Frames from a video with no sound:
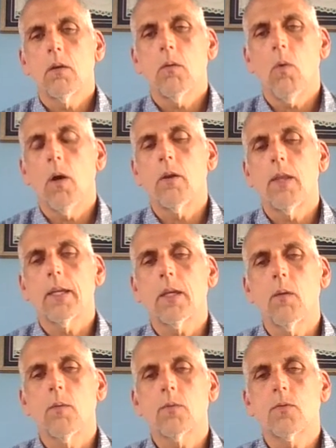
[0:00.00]
water that
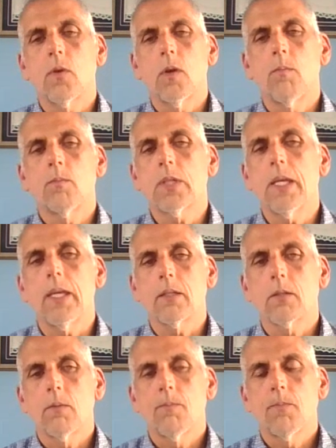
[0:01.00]
comes from
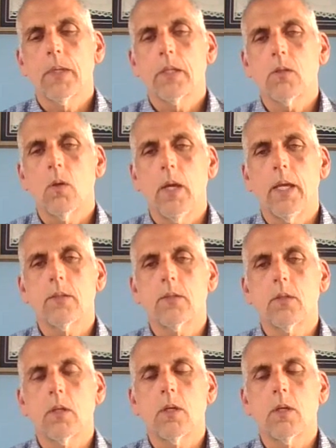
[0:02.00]
sinks. So as